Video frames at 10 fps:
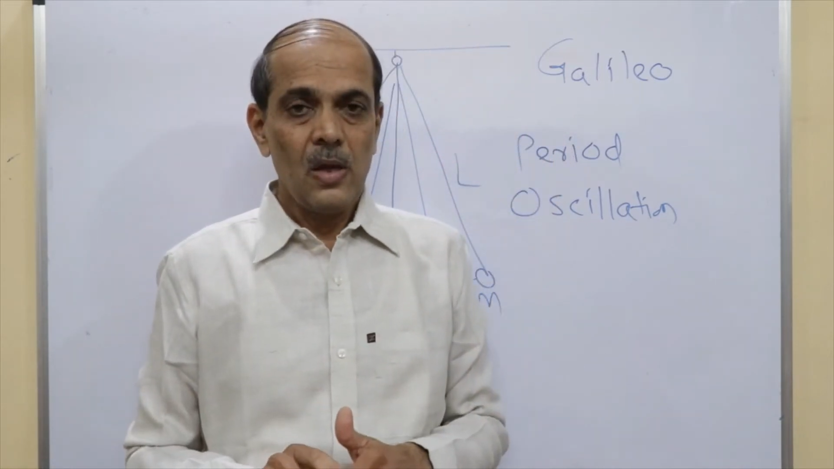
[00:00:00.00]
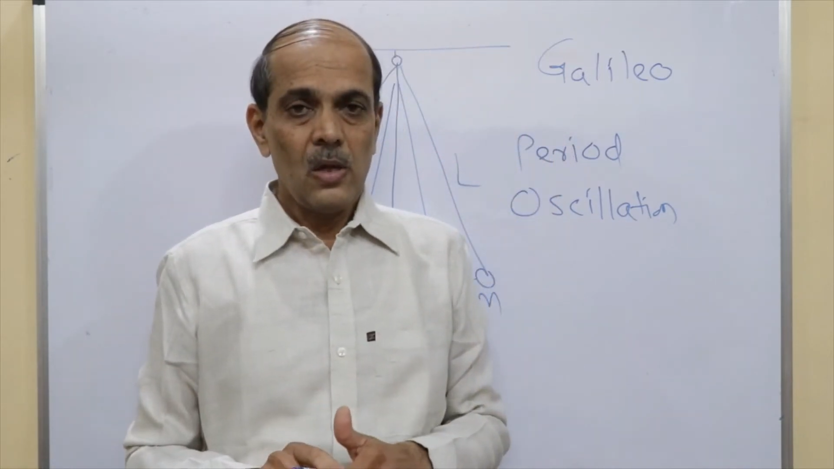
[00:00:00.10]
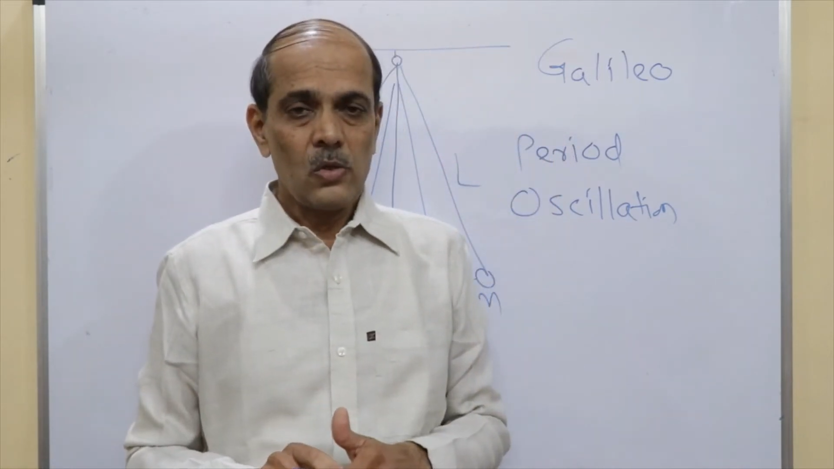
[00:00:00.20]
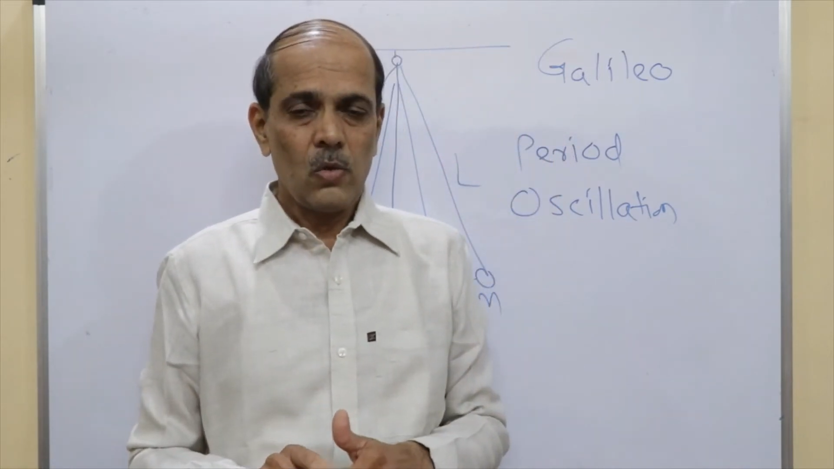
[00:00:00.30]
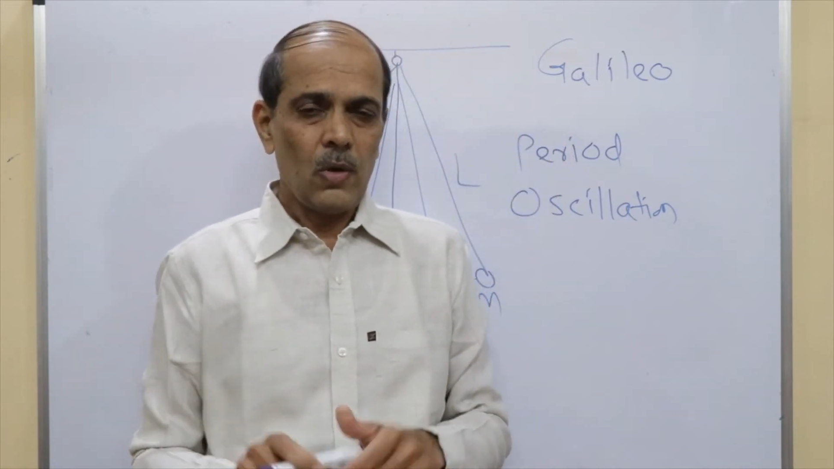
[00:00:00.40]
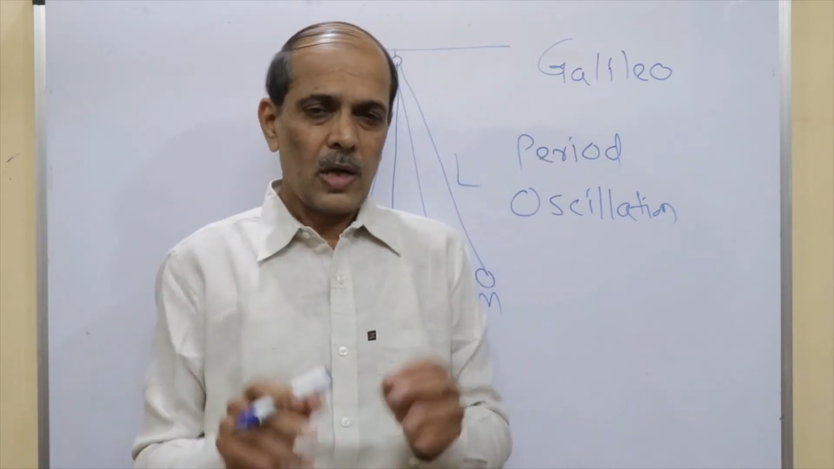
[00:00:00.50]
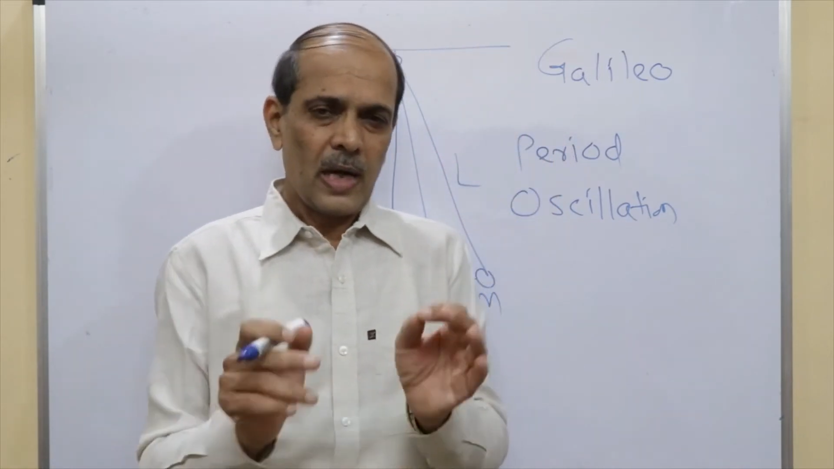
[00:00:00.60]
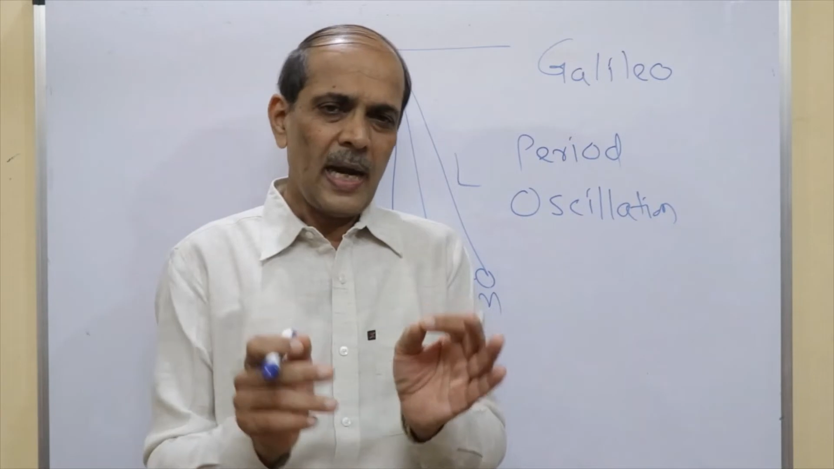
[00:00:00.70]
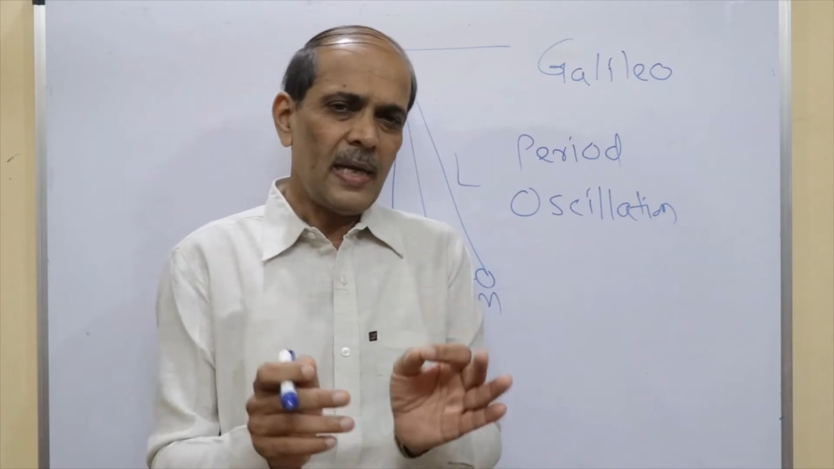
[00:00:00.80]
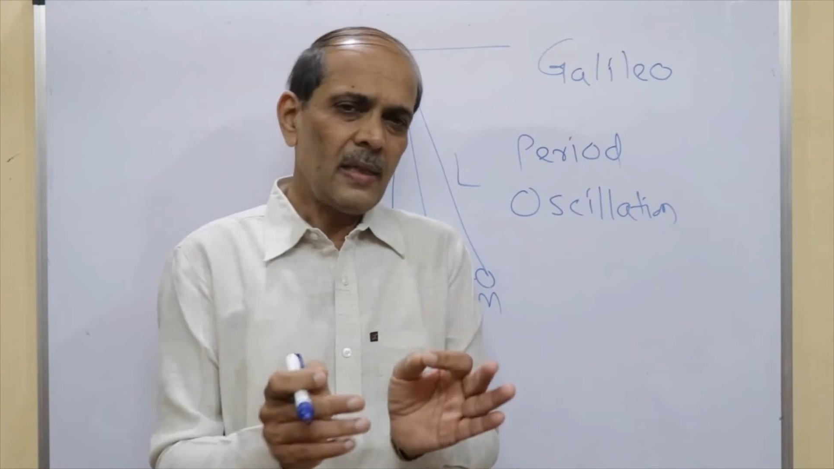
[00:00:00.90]
So
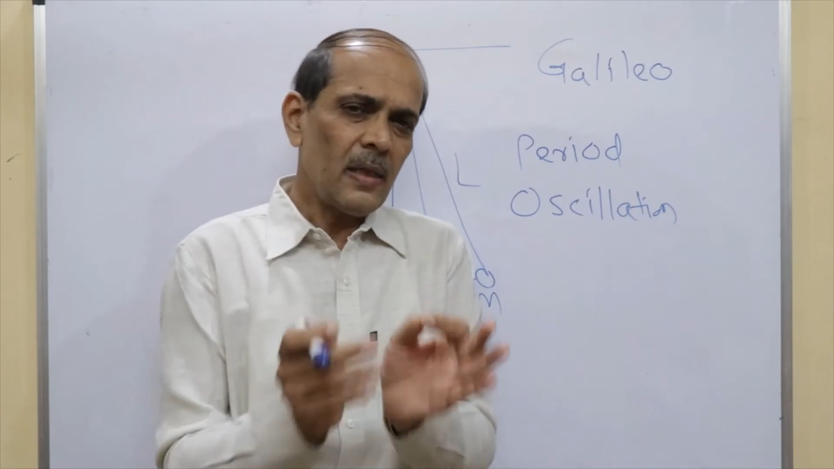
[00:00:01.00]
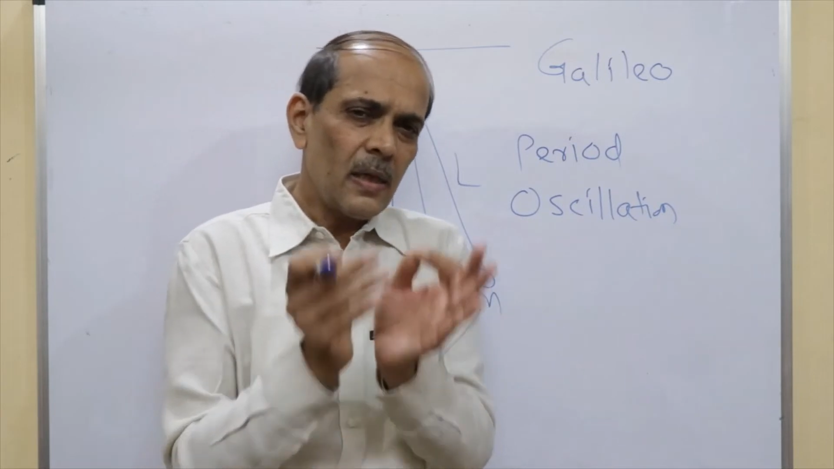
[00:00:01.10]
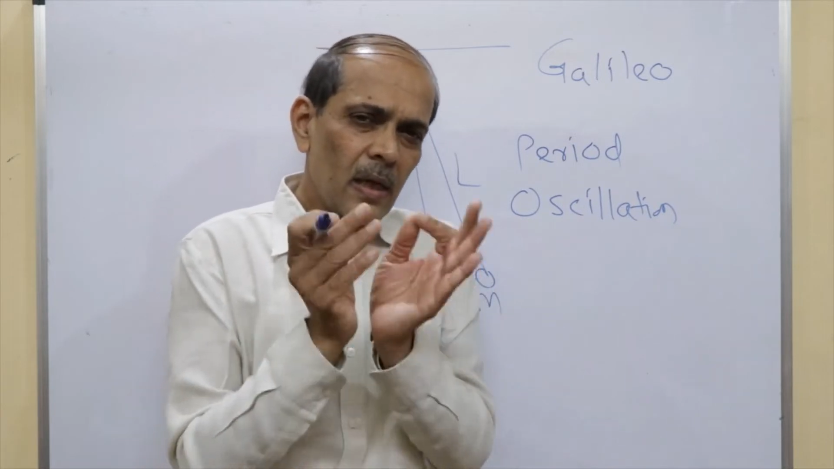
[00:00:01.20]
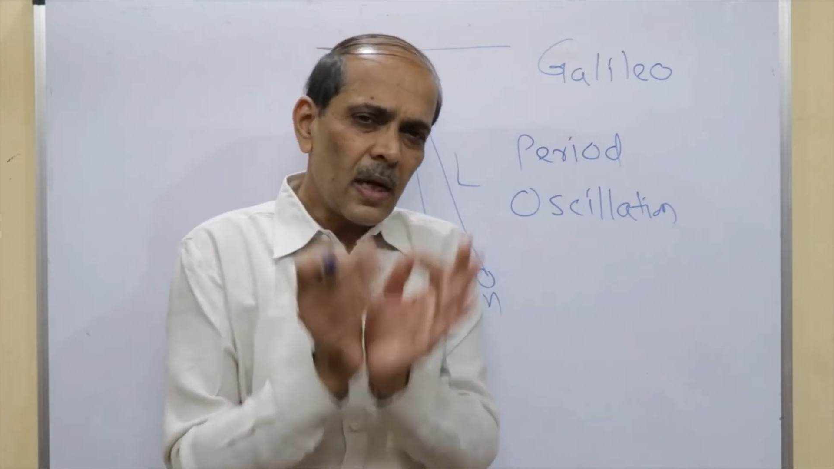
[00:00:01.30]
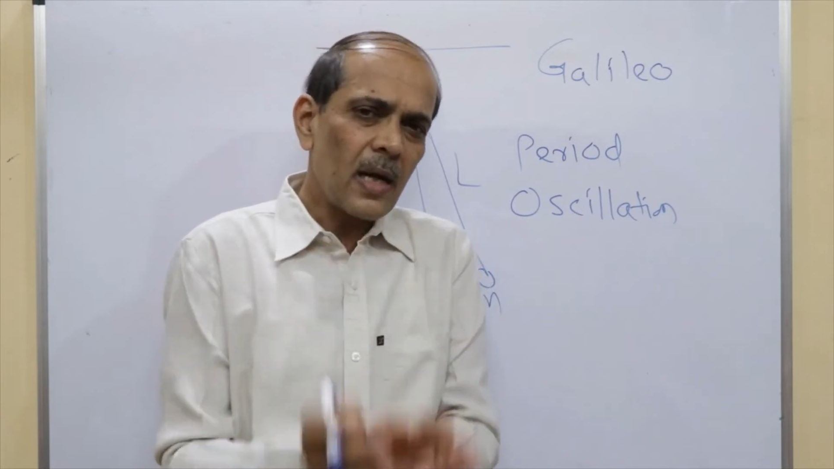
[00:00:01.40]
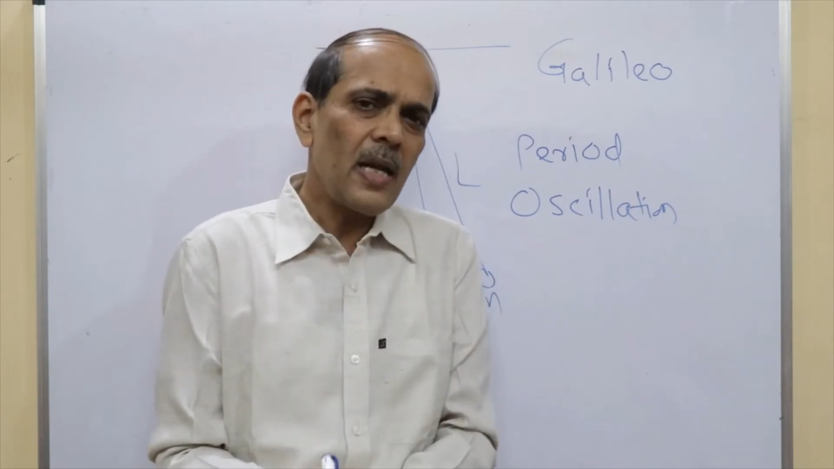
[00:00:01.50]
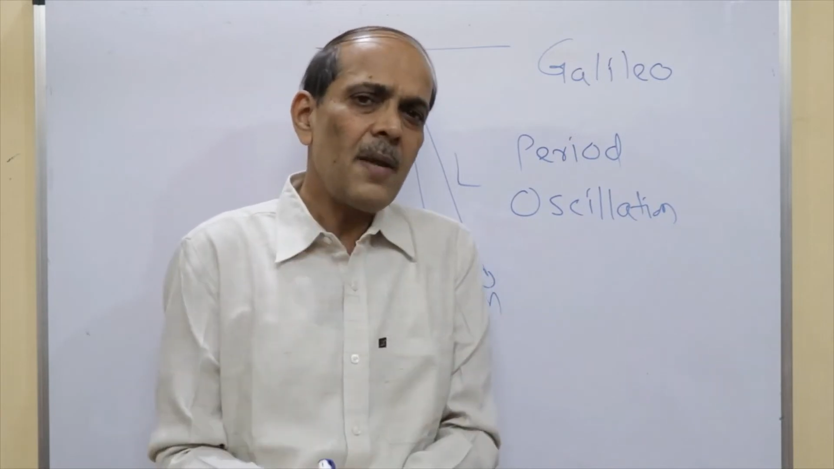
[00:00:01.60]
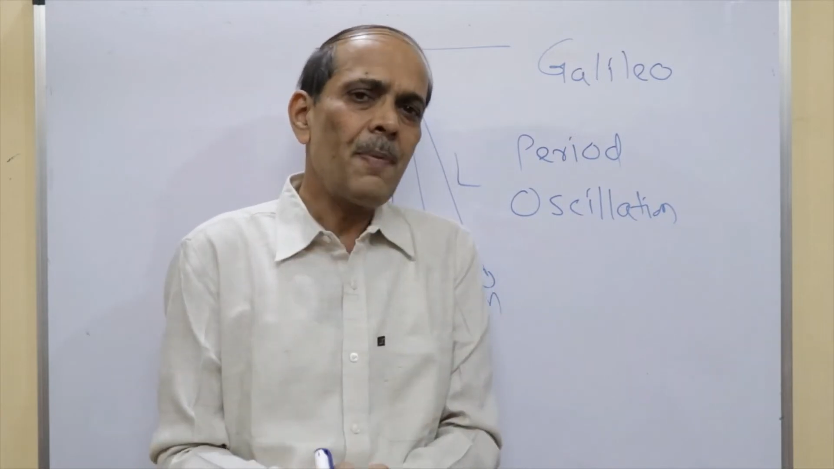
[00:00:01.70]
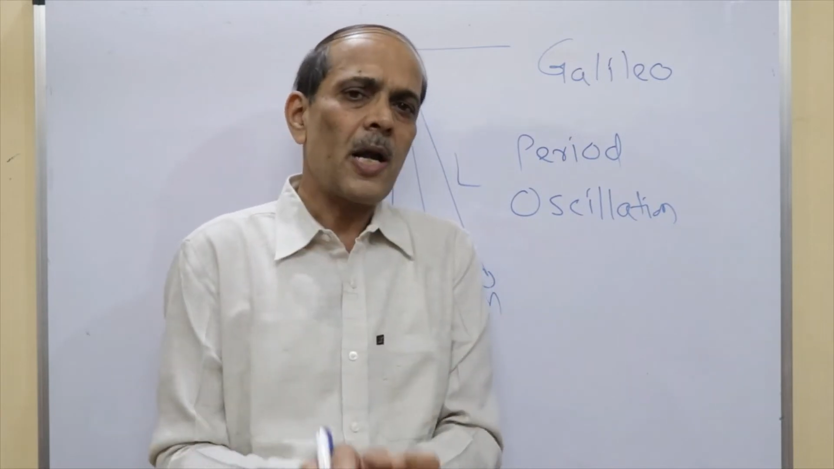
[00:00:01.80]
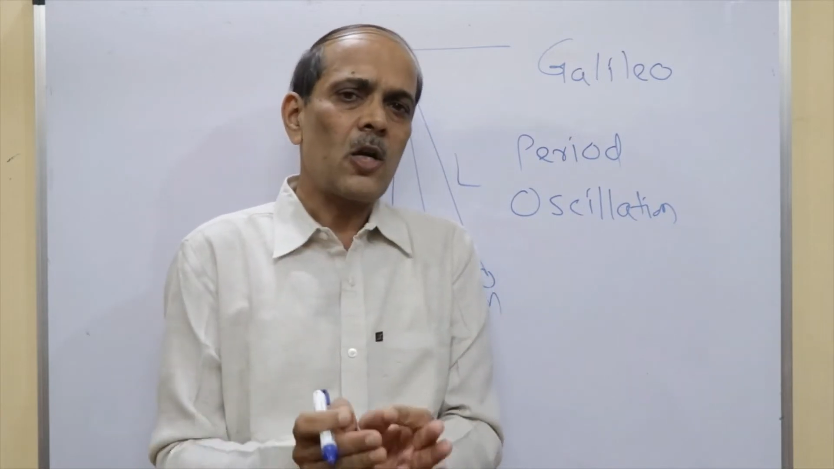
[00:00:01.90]
right in the
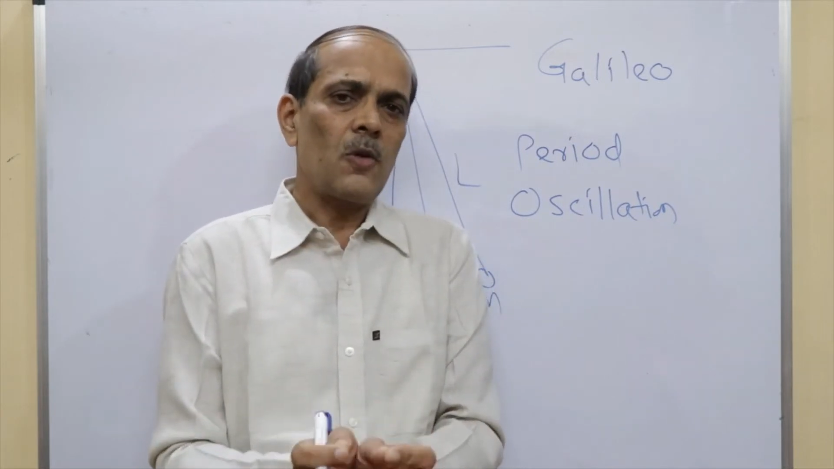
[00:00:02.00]
early part